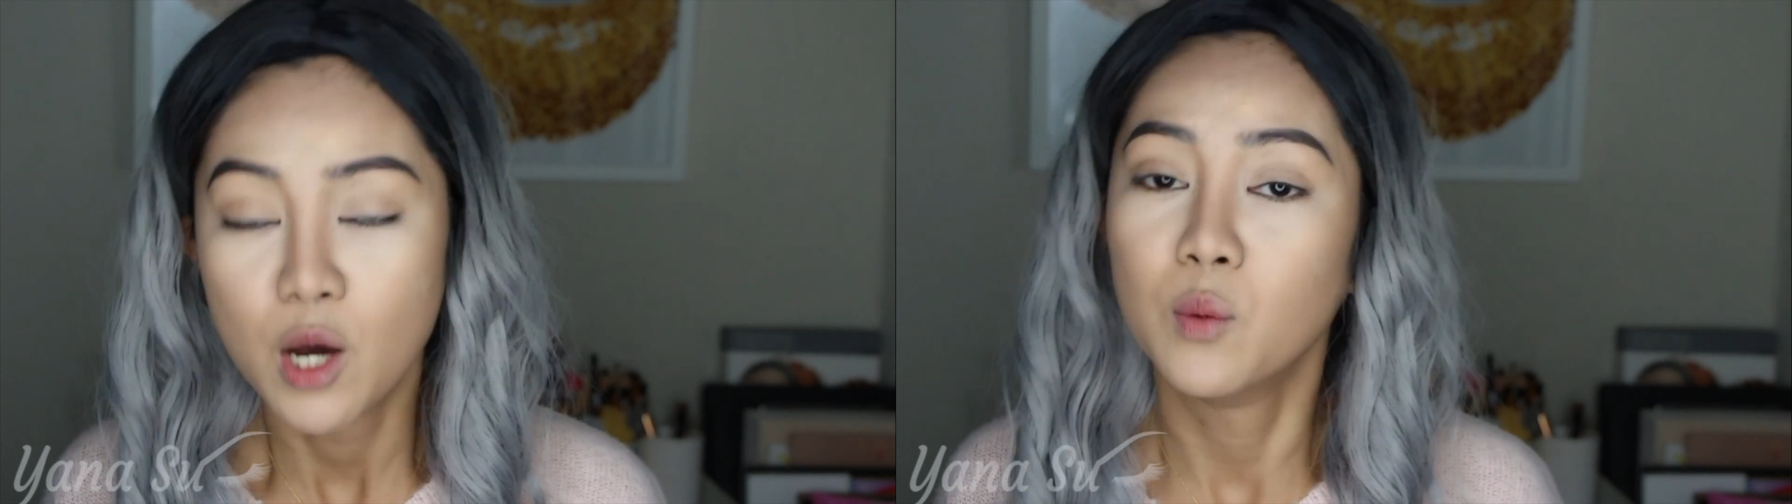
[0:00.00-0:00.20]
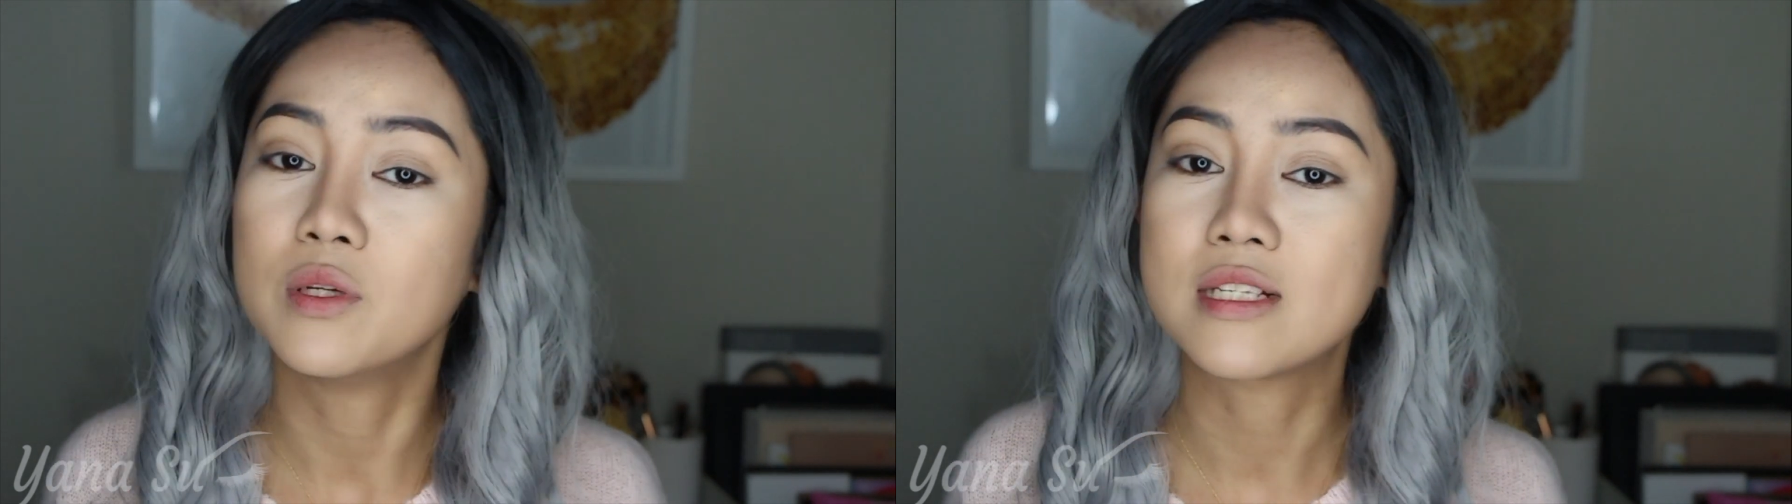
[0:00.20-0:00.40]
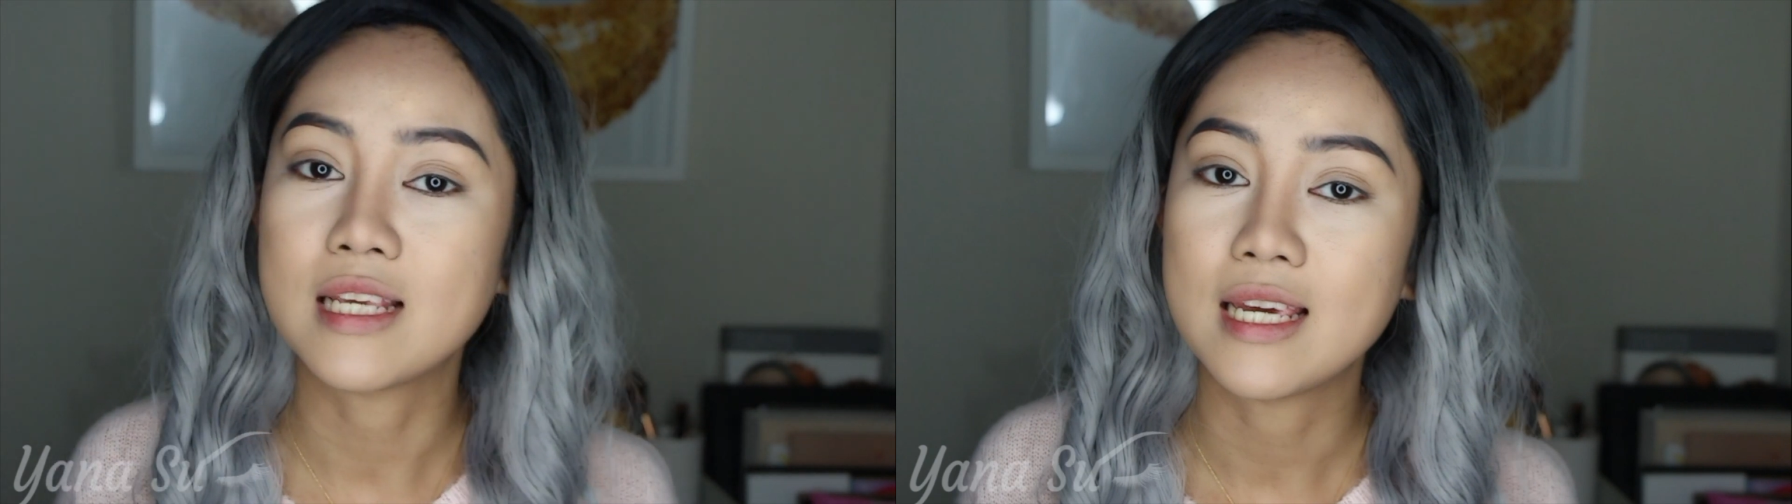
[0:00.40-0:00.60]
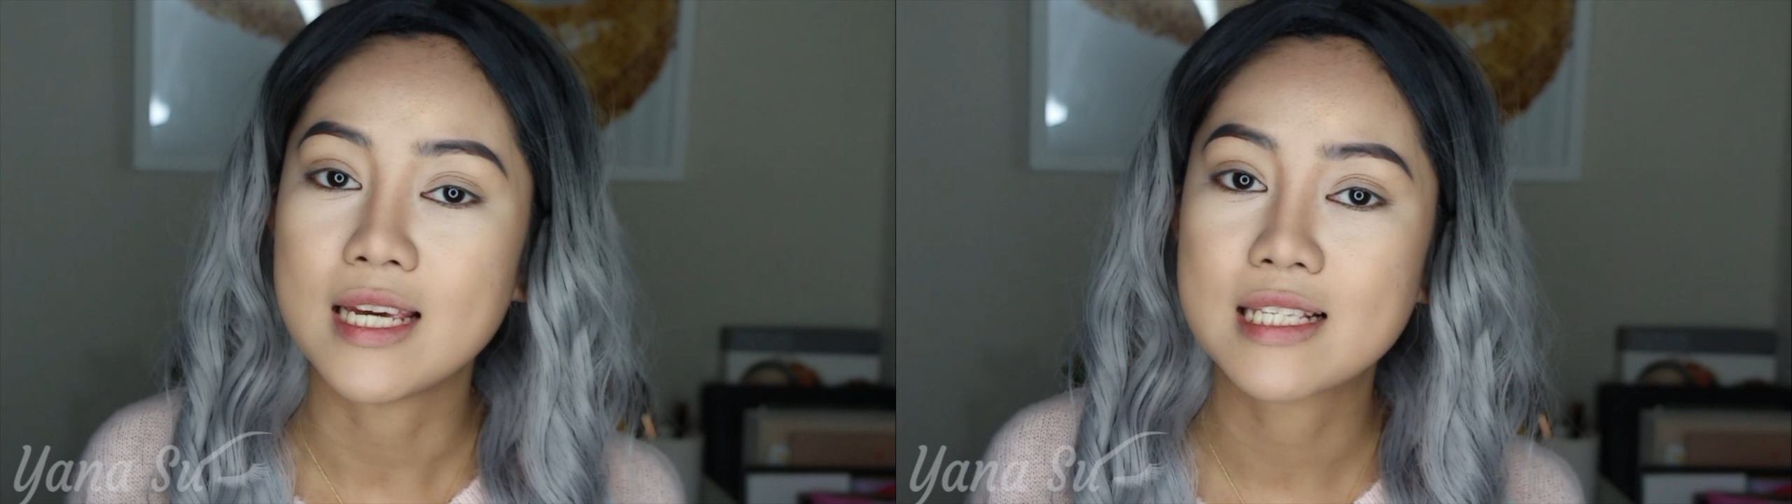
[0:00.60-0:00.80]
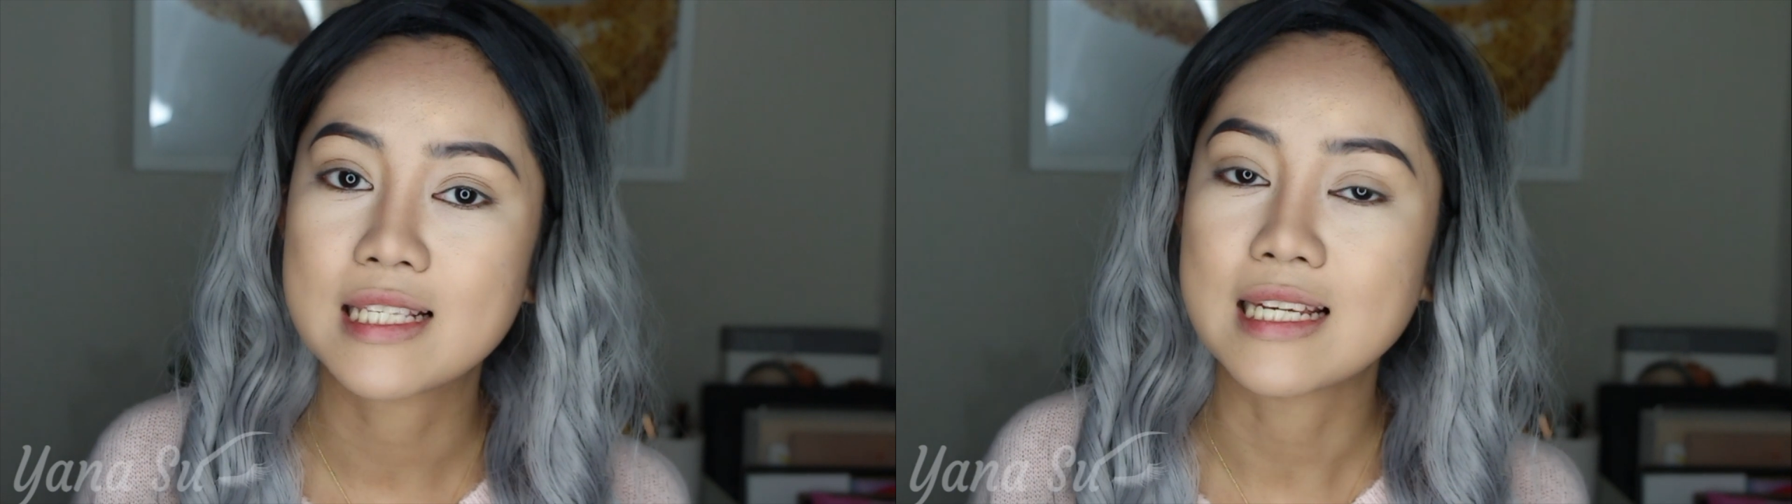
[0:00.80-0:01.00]
we'll see
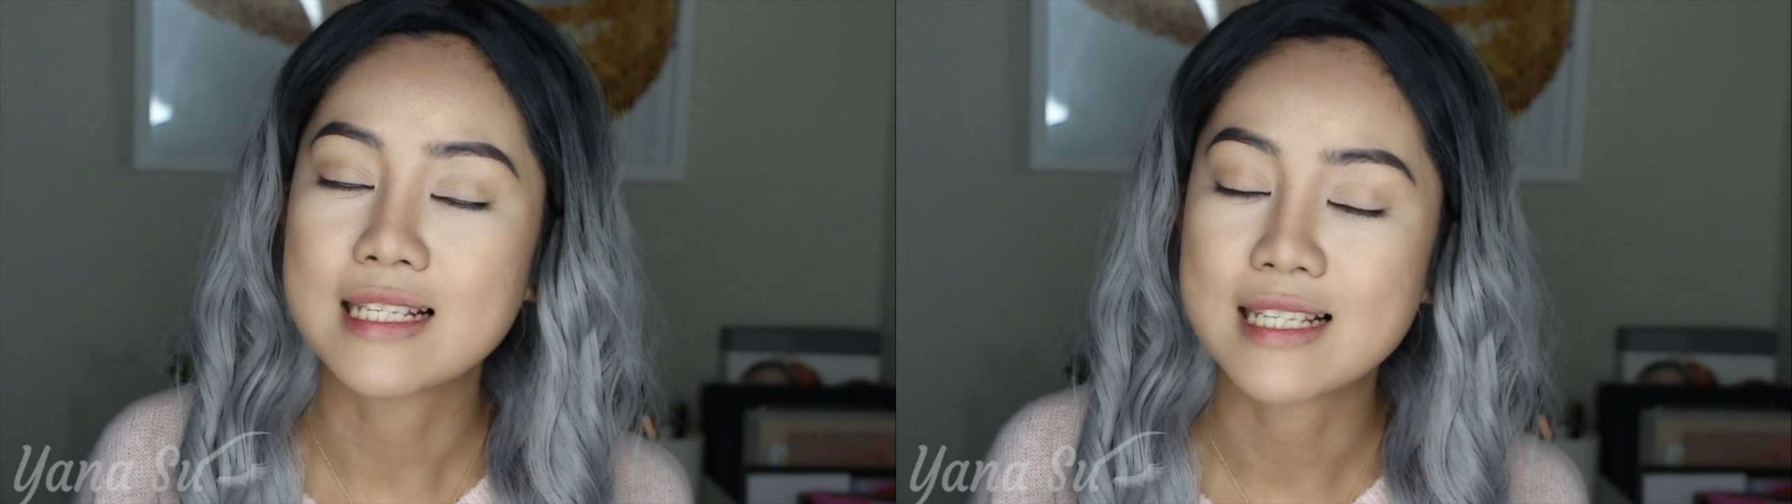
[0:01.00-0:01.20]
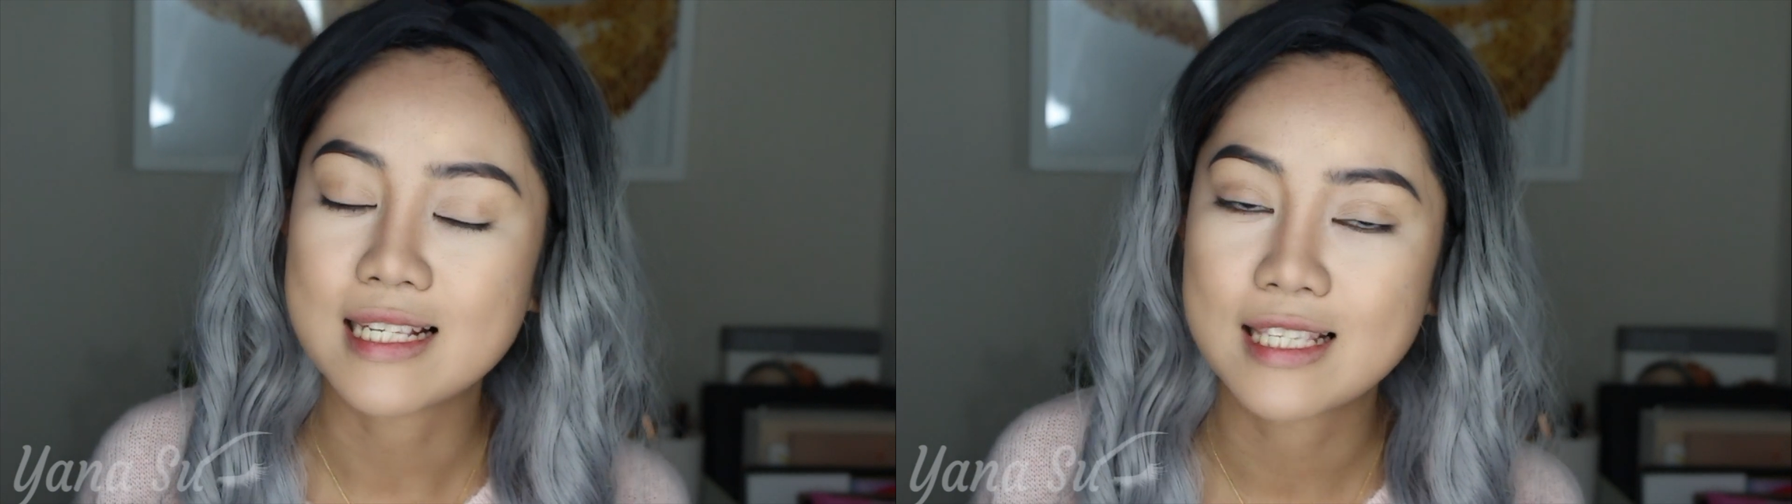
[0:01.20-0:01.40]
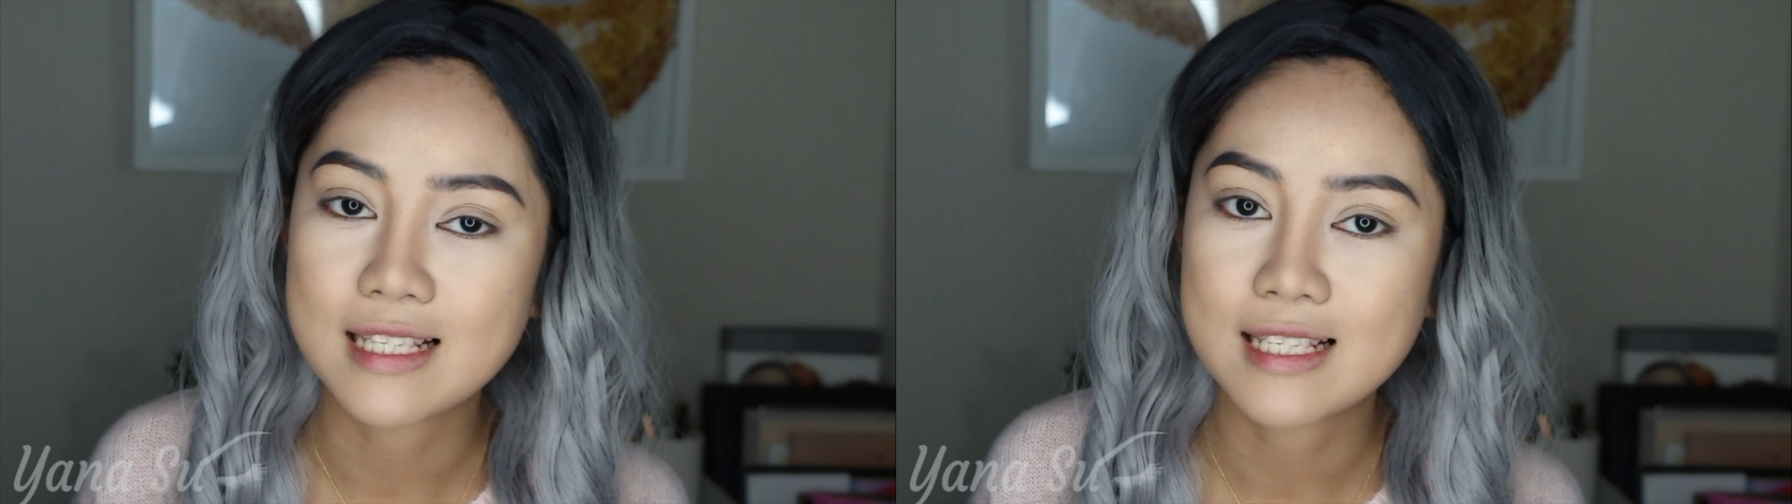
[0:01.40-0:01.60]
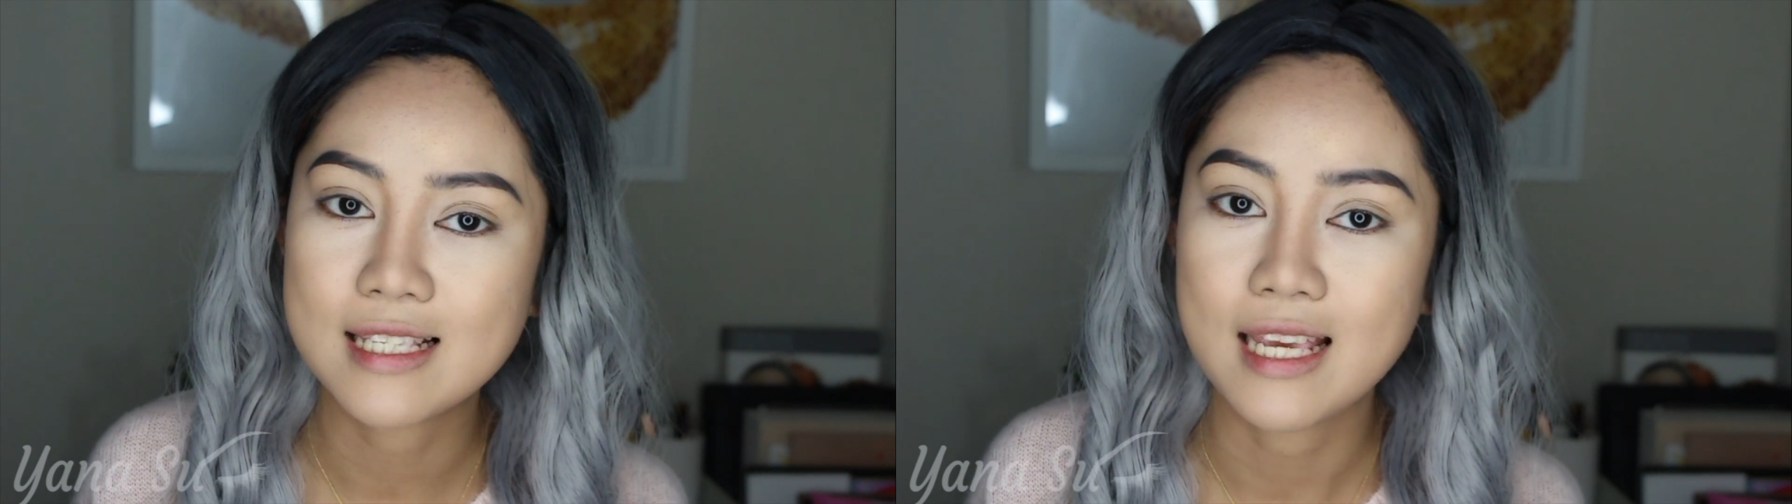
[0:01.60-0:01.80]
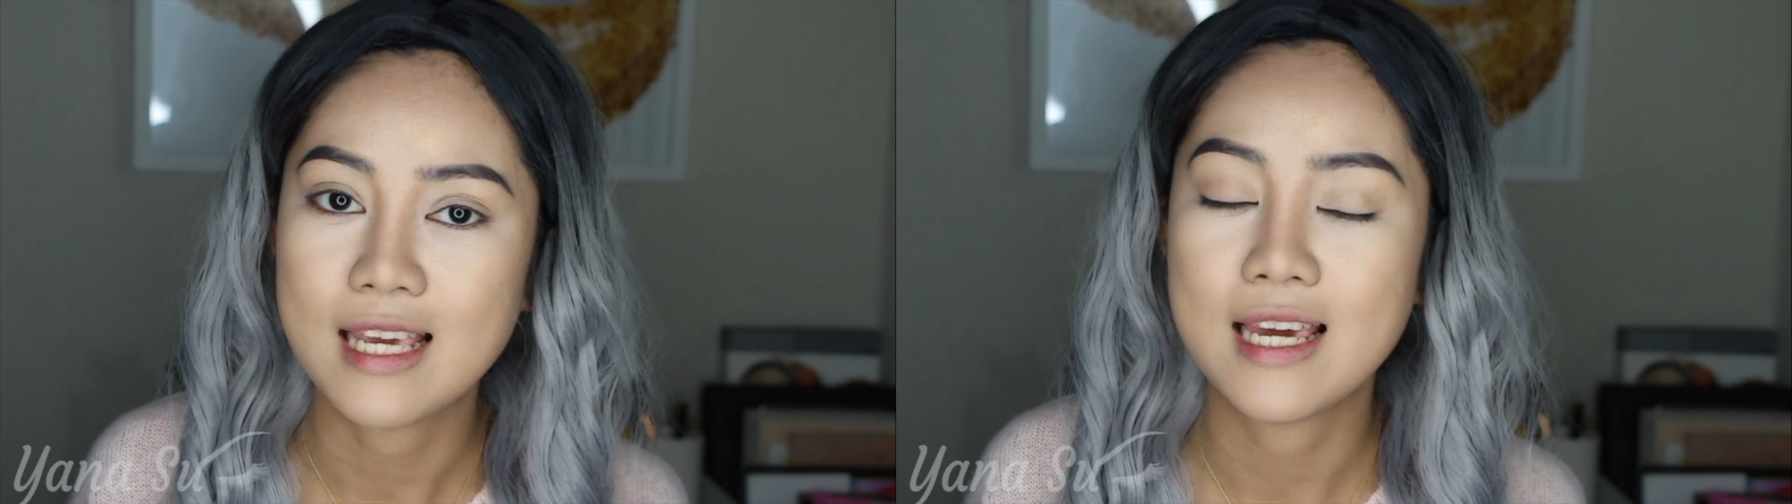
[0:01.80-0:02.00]
its
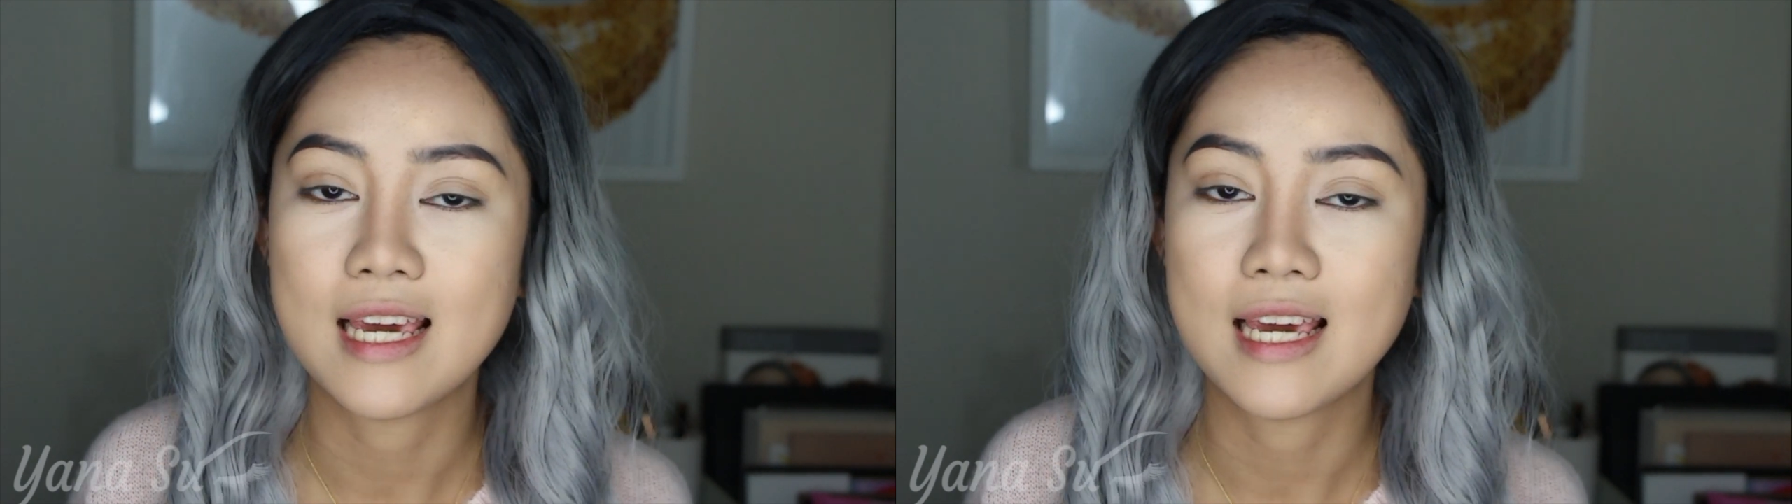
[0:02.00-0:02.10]
consistency,